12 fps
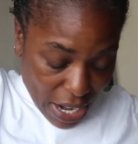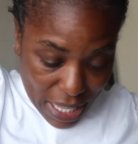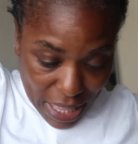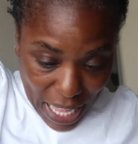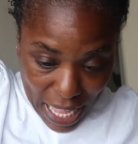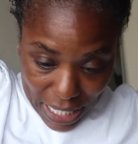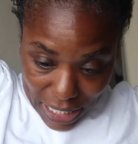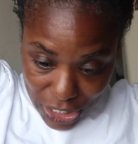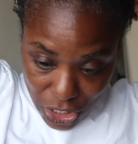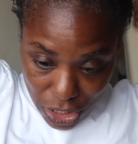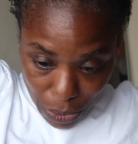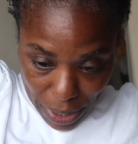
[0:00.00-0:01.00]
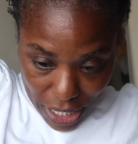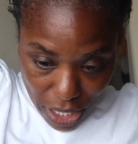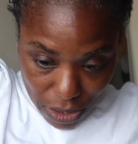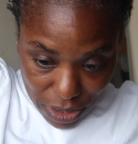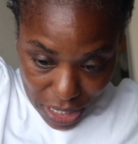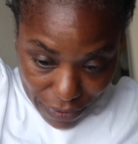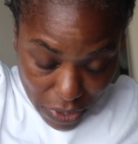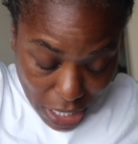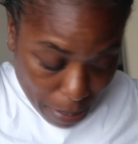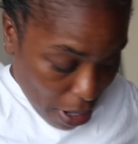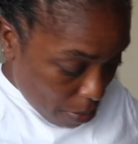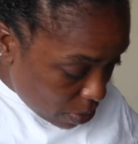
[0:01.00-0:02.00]
And that is just the way it goes. And if you got
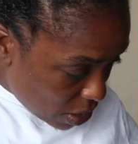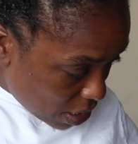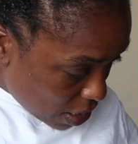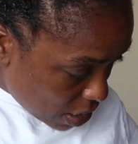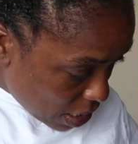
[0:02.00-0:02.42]
a problem with it,